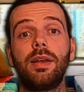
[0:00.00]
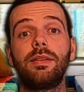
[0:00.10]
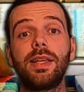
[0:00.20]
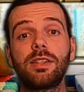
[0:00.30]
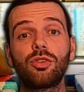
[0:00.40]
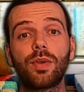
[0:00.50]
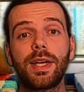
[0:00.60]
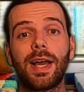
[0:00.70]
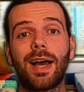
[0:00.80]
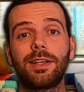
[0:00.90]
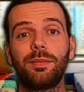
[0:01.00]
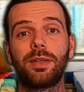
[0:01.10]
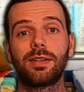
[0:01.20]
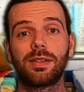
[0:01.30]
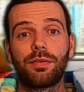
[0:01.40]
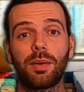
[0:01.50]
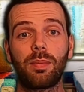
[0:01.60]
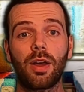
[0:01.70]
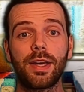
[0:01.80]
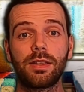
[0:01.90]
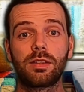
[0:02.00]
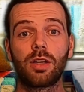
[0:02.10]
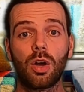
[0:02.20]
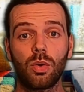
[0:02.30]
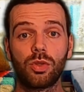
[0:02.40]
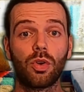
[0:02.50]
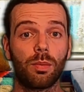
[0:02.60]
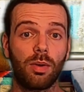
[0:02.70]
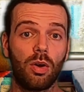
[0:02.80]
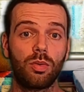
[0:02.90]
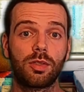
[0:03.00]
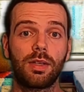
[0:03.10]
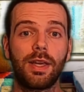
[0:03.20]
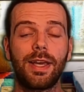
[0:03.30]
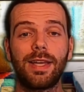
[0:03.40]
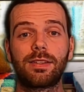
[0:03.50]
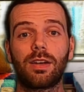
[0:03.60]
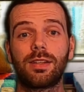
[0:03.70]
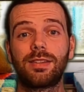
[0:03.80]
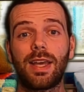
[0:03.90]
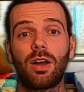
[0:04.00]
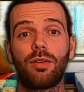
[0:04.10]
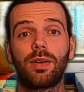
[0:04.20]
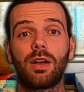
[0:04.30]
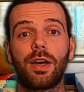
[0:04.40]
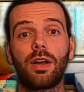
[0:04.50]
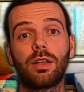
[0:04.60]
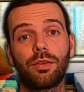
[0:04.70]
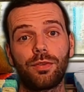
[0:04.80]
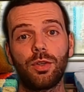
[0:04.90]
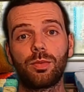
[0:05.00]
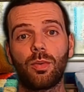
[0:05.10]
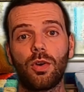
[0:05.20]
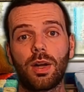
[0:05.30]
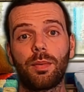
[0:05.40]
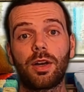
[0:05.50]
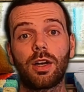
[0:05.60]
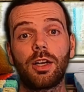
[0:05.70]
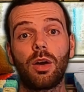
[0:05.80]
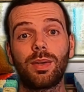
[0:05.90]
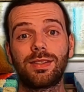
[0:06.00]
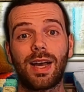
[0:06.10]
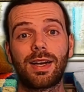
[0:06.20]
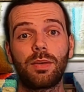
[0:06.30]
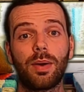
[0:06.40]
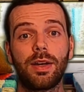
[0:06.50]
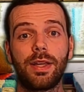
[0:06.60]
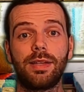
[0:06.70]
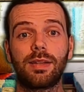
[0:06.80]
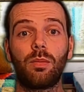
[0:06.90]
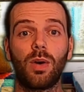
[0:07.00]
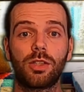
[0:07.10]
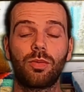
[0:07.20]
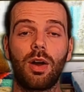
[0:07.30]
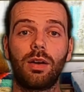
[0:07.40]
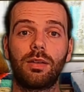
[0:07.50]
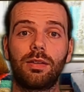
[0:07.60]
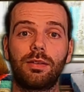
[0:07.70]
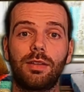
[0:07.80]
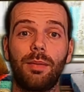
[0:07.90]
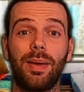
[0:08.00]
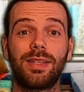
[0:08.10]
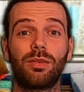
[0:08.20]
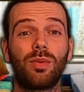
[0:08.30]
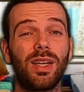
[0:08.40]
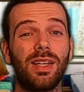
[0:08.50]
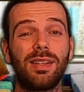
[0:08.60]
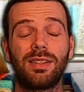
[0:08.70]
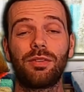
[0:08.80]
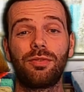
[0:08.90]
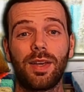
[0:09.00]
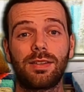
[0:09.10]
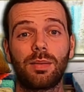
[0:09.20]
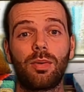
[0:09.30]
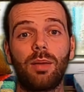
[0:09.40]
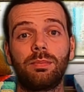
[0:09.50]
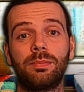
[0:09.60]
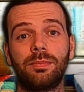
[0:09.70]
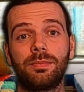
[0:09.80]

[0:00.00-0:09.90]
This is really handy because if an appliance goes or blows, it's going to set off a light on the fuse board and we're going to know exactly where it is and what's wrong. It makes it really easy to fix the problem.